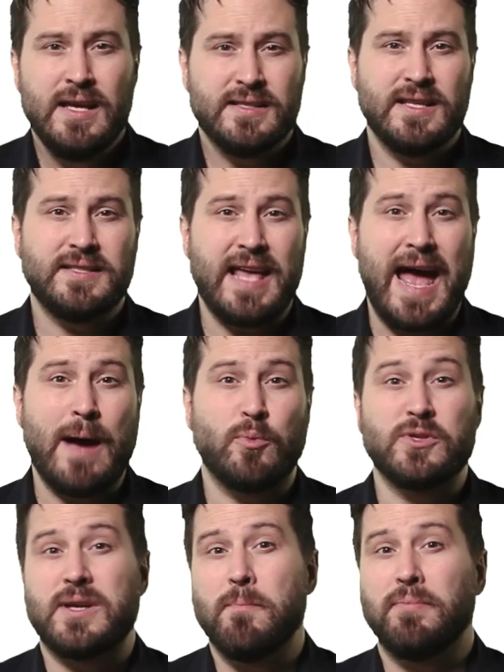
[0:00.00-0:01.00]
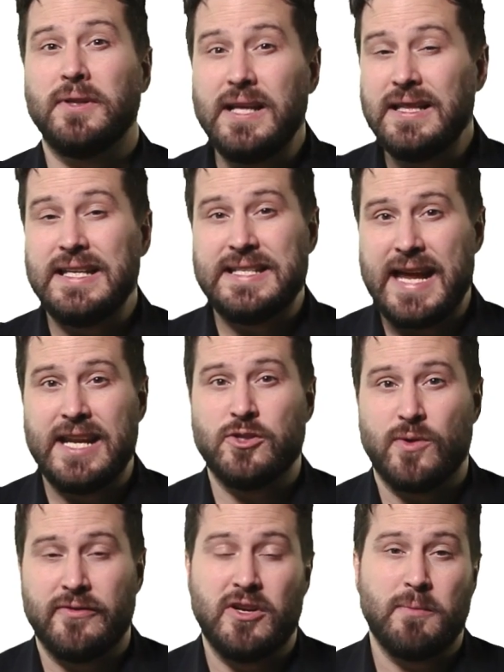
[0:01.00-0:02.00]
Since the app was completely
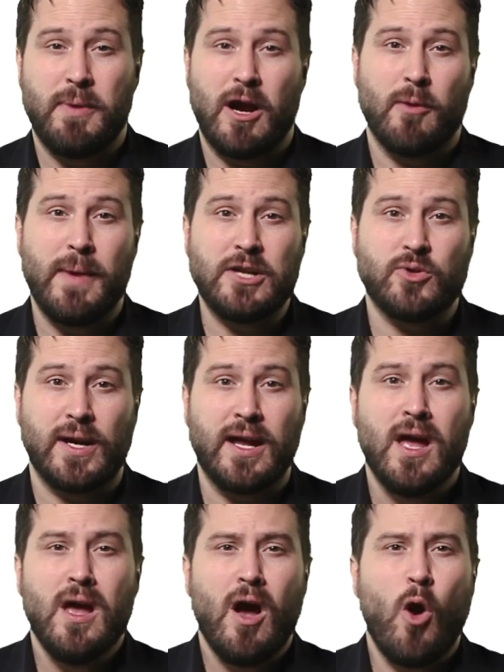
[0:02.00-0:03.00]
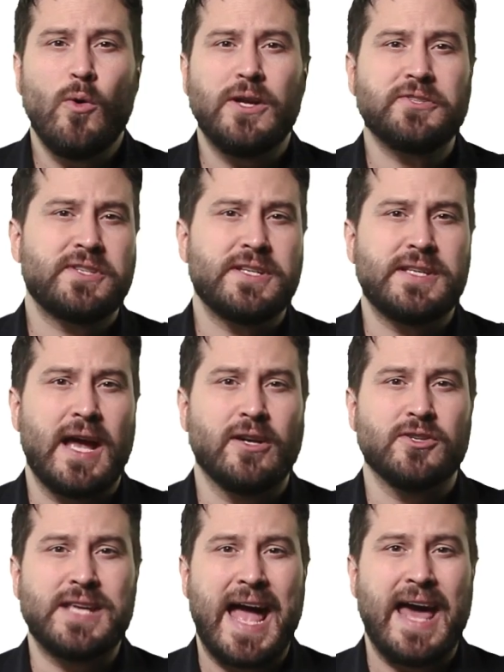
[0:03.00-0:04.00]
data-driven and parametric, ONL's
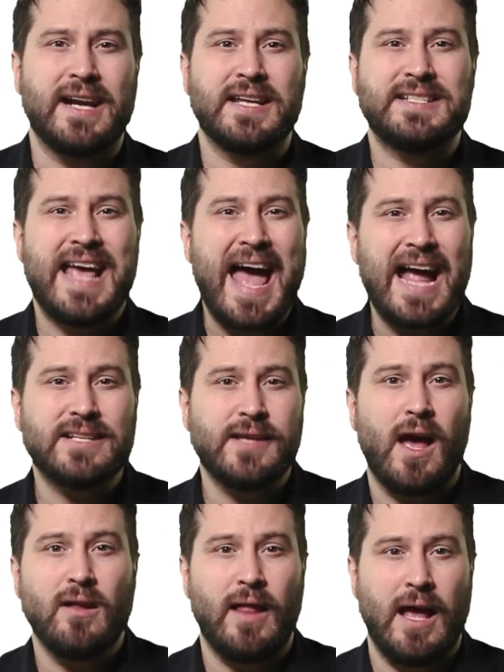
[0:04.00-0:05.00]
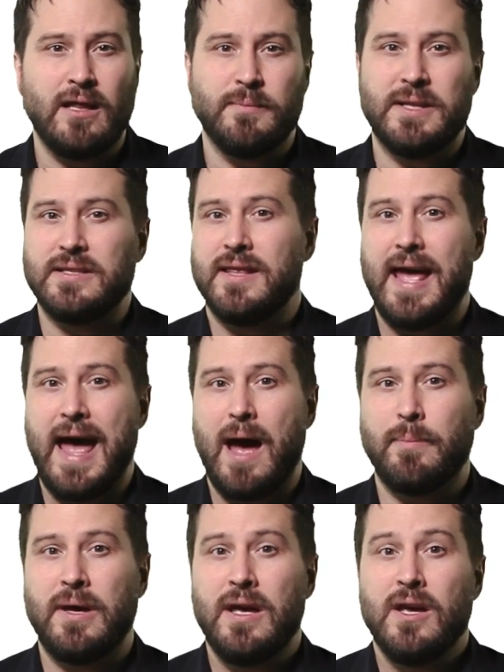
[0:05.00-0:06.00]
designers added a tactile element to the
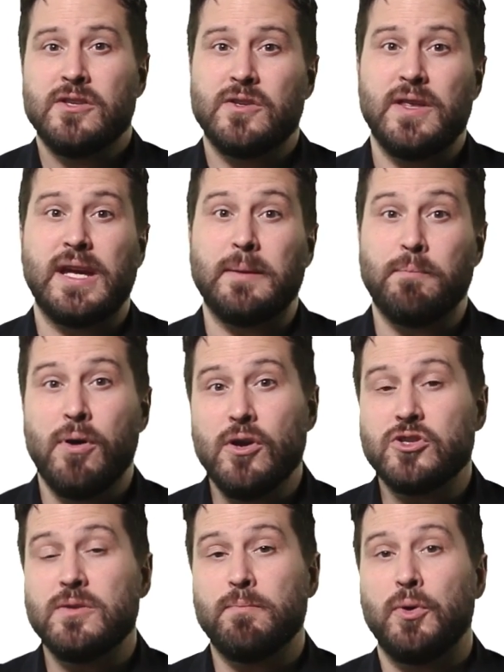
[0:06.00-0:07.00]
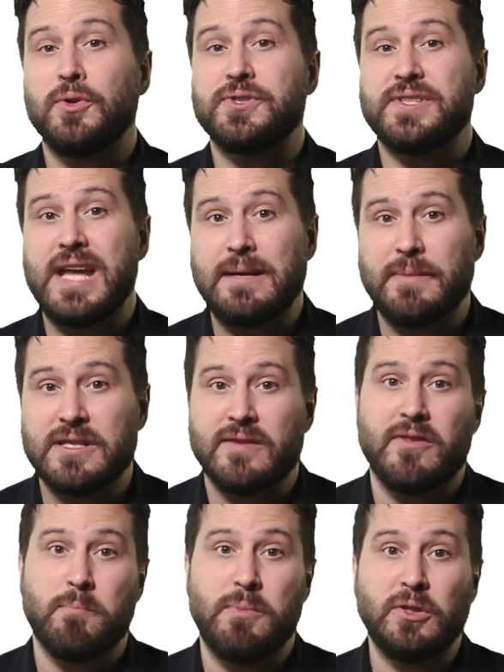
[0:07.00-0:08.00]
app so they could push and pull segments
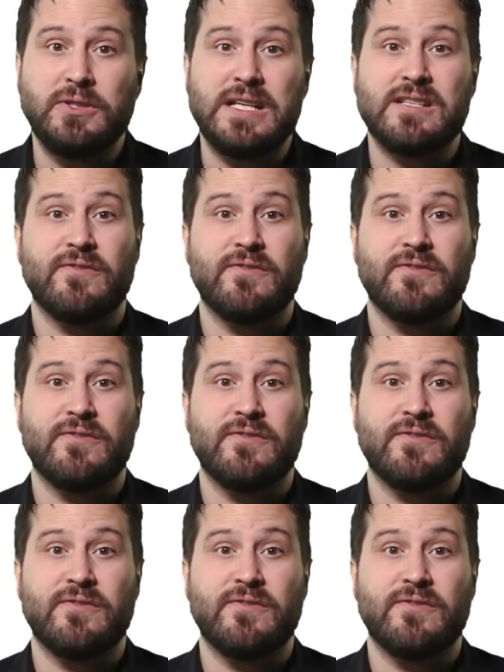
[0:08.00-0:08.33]
of the building's